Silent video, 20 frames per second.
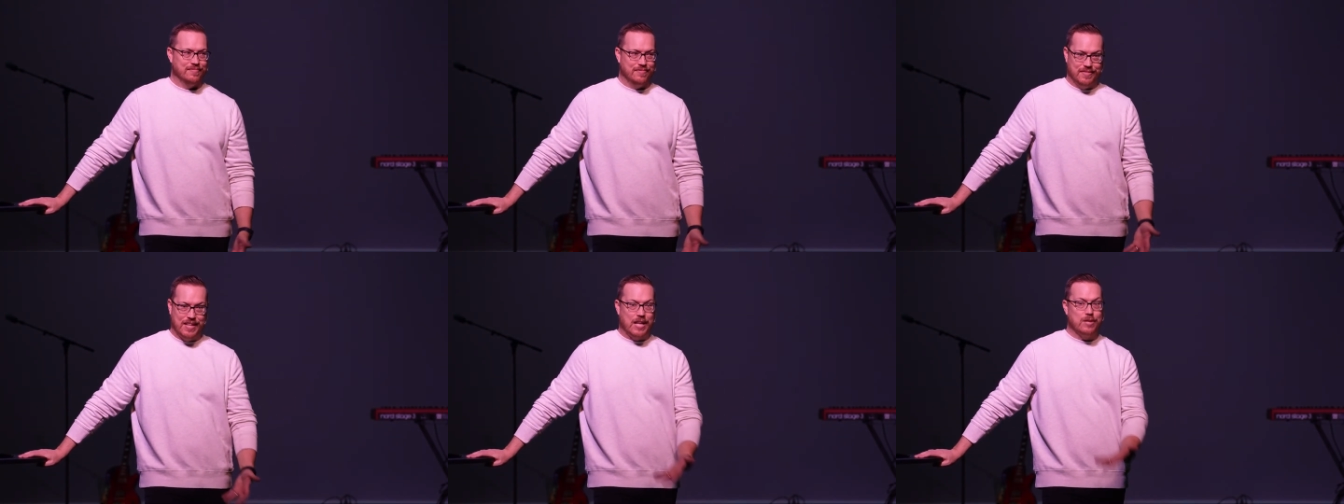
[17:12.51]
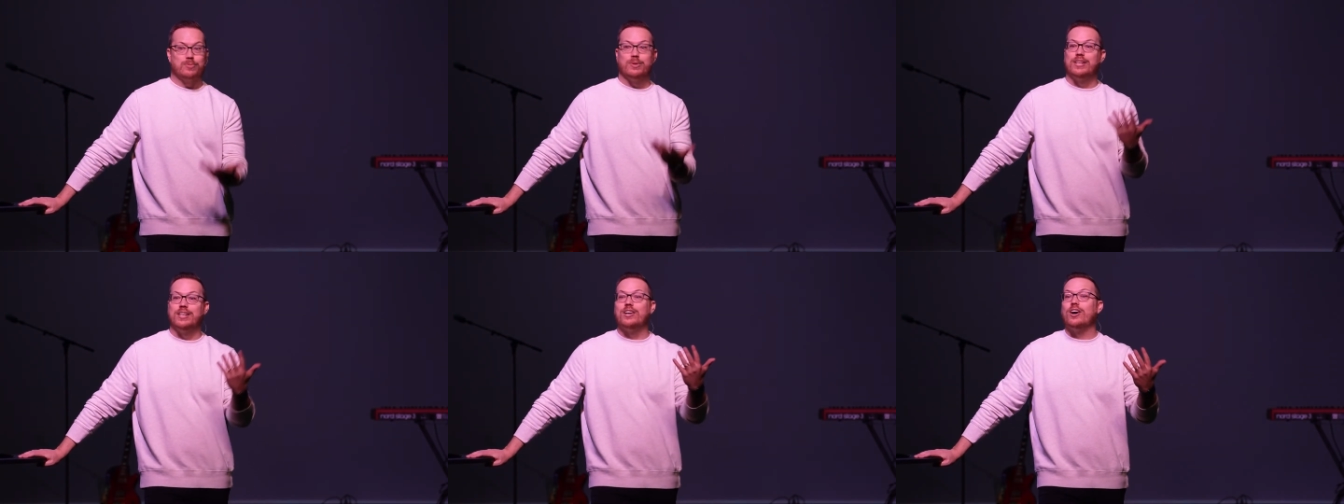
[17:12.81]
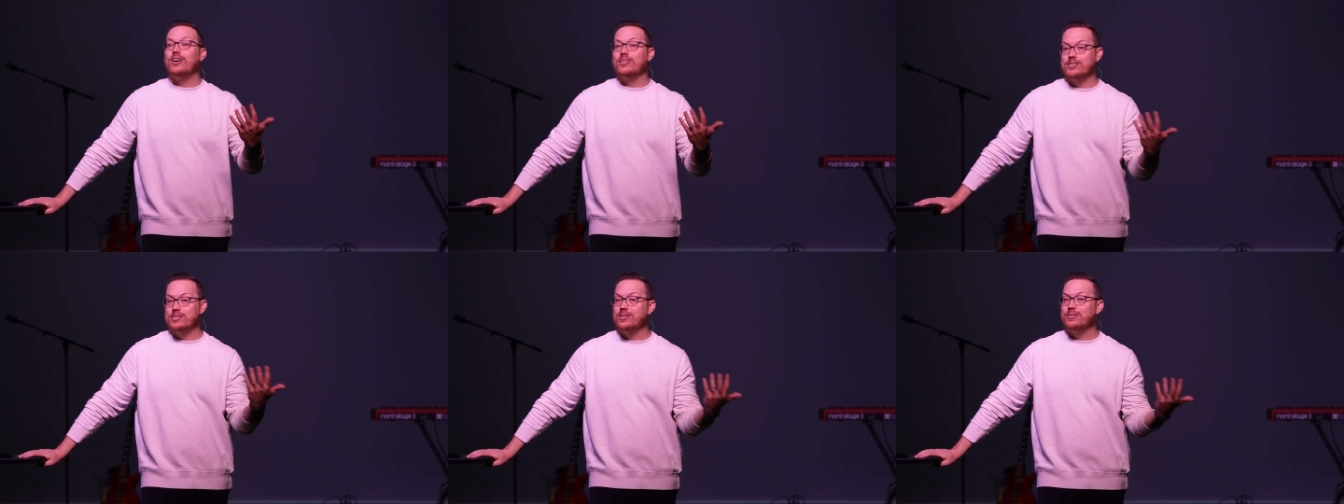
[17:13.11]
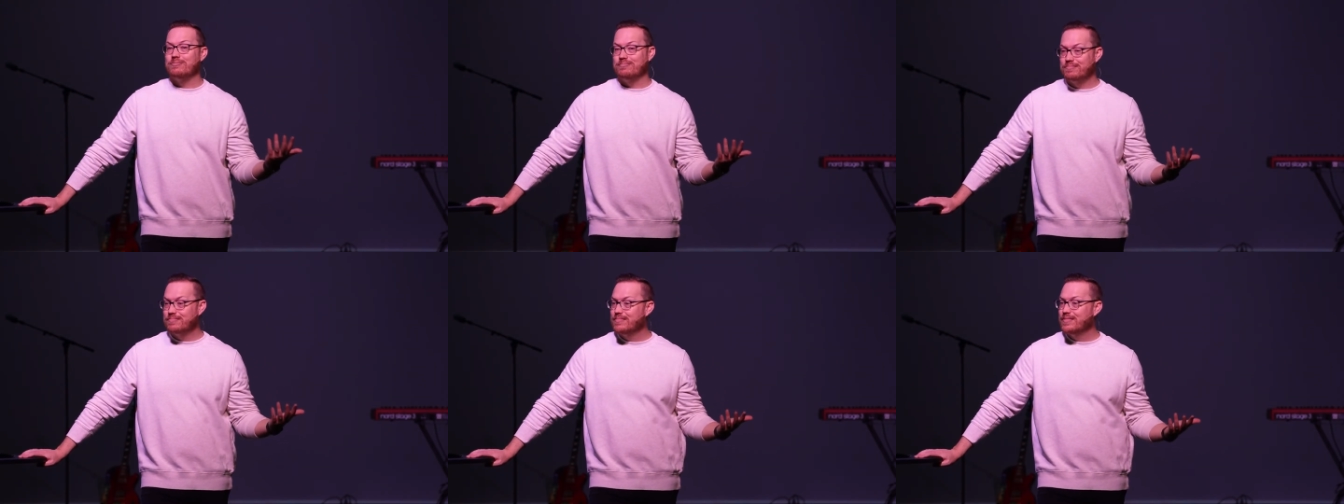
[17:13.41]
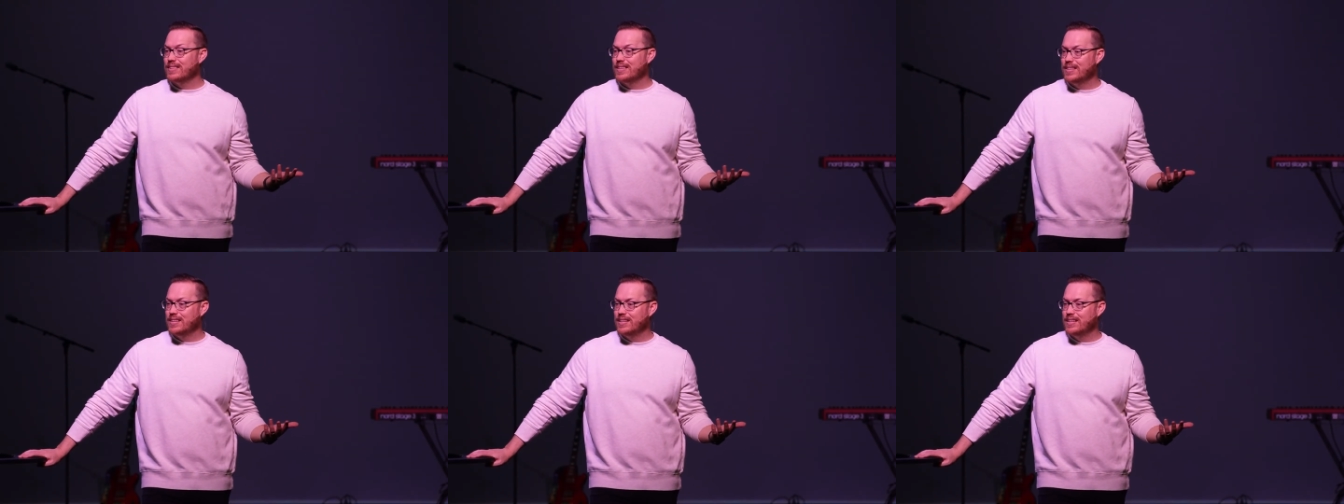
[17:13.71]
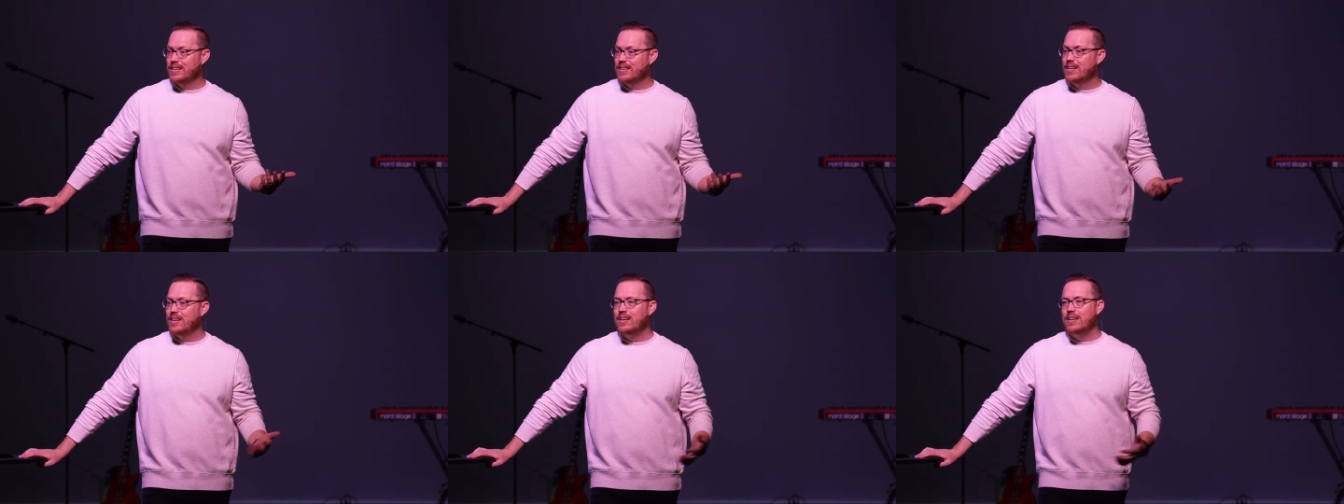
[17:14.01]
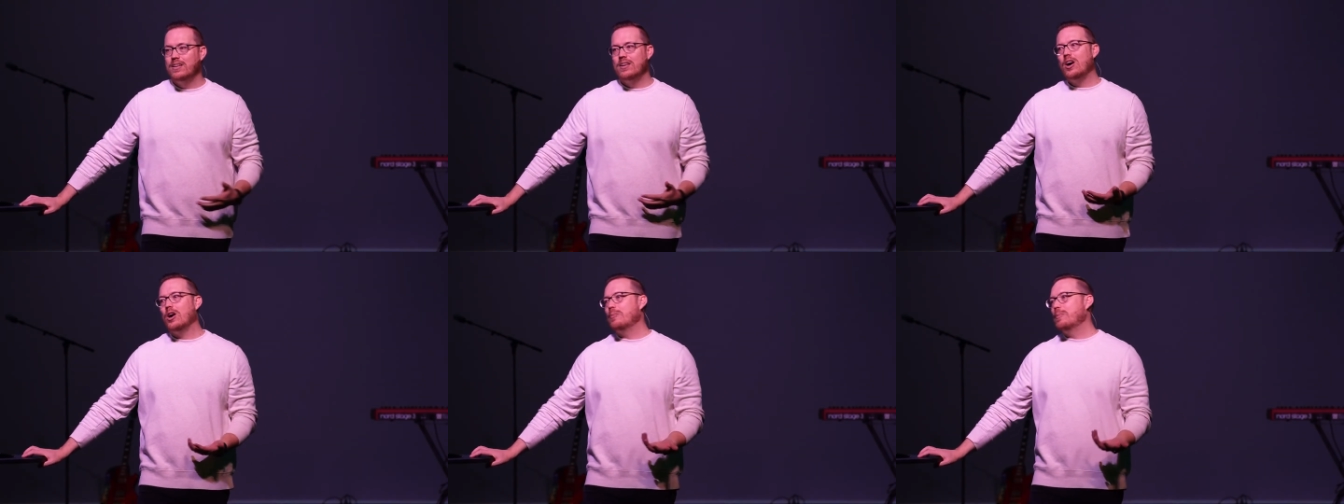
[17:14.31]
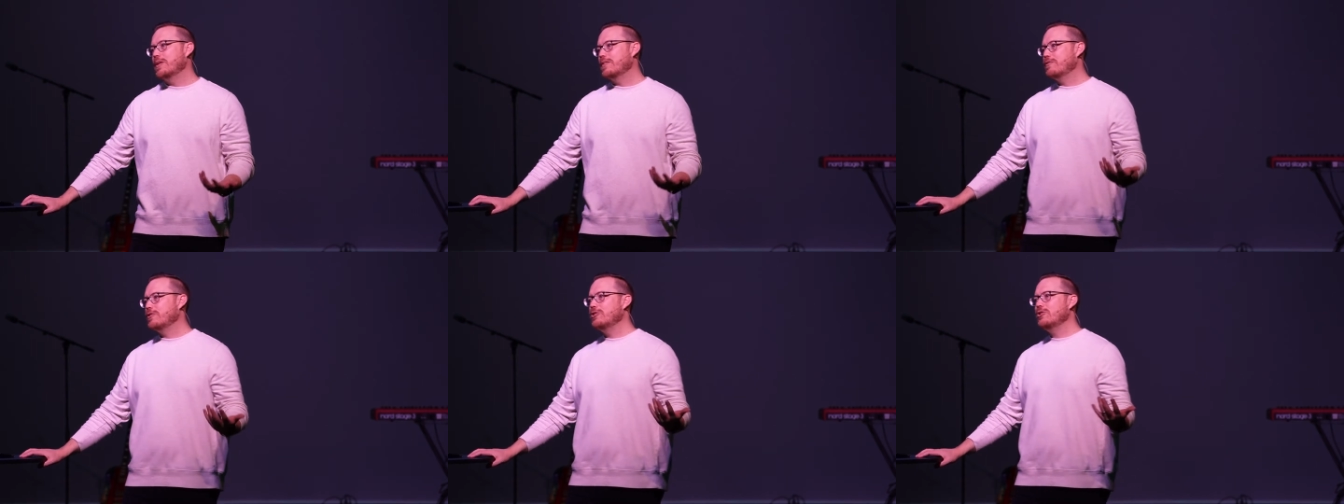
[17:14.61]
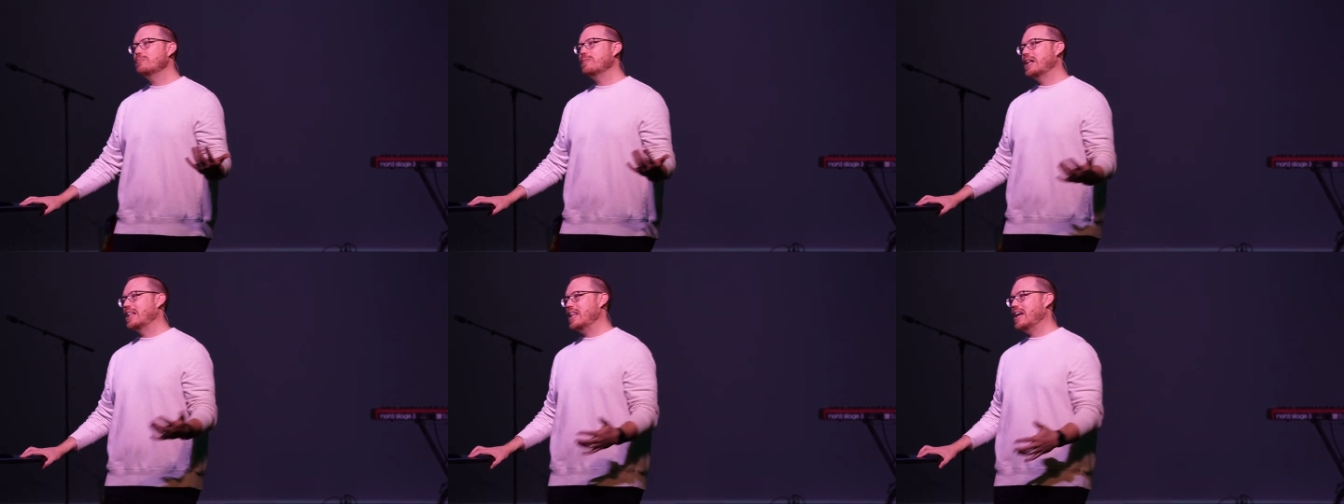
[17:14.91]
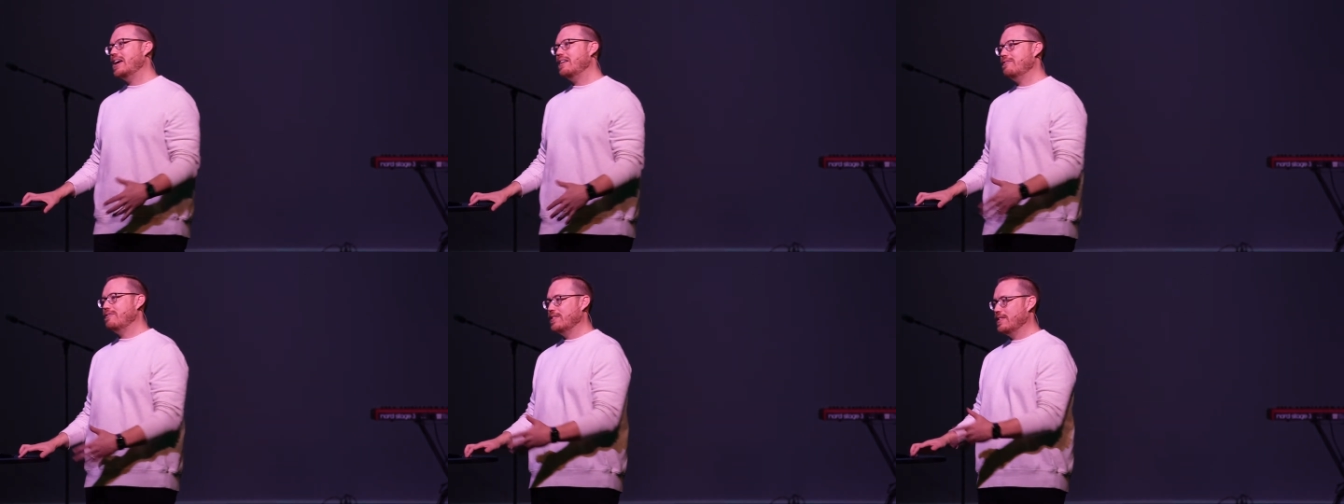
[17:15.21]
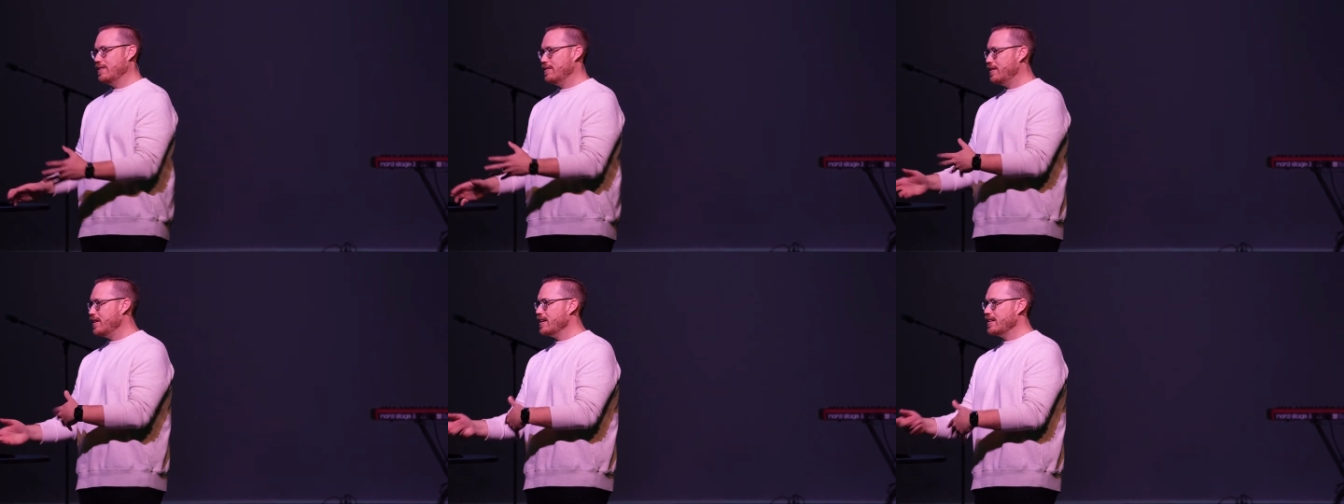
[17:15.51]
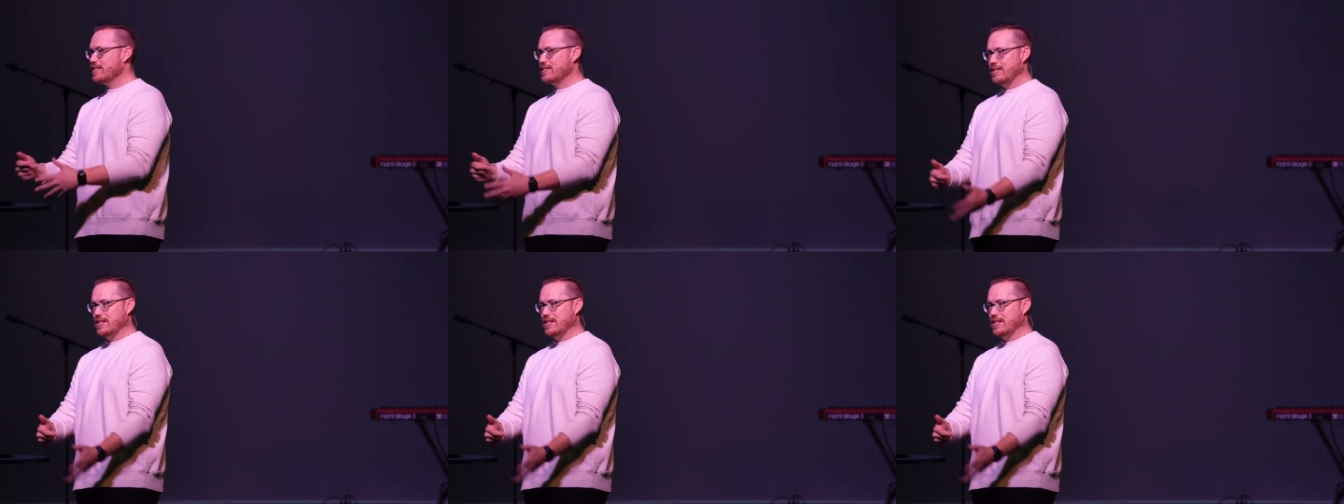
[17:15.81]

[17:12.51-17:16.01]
That's what he calls you. No, but if you knew my life and the things,